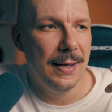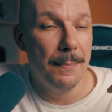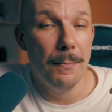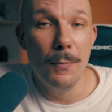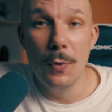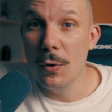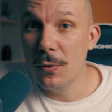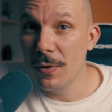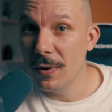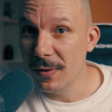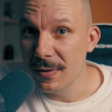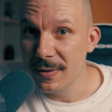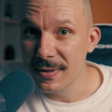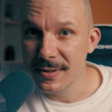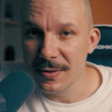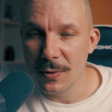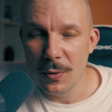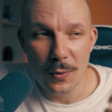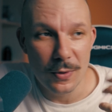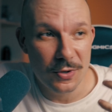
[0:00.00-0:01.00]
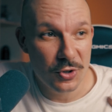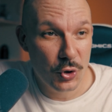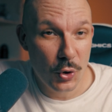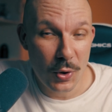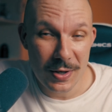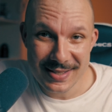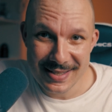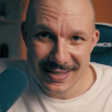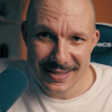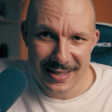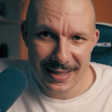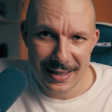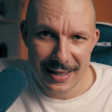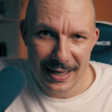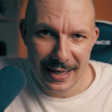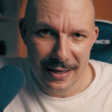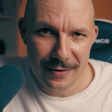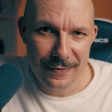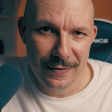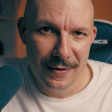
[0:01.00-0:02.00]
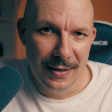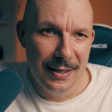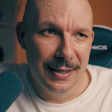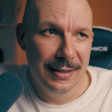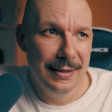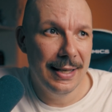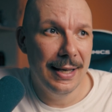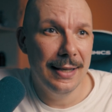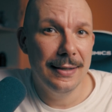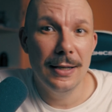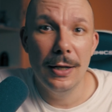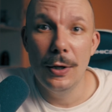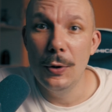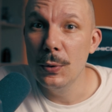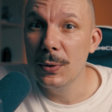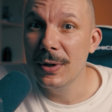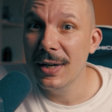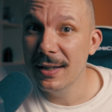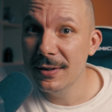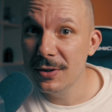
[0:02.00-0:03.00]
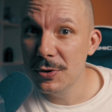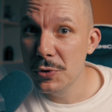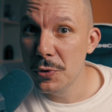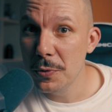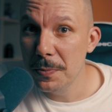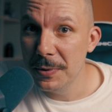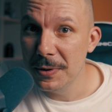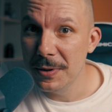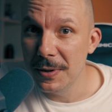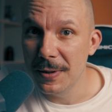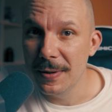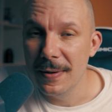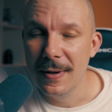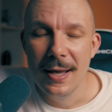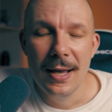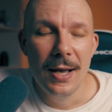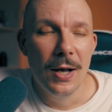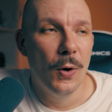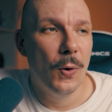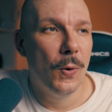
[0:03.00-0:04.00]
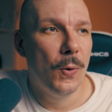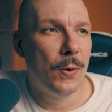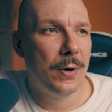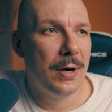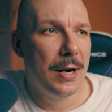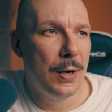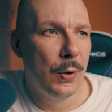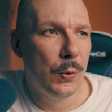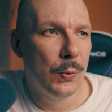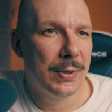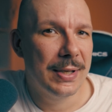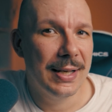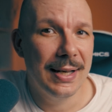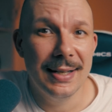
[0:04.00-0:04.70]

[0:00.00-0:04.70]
morals or choices in life, then look at Jupiter or look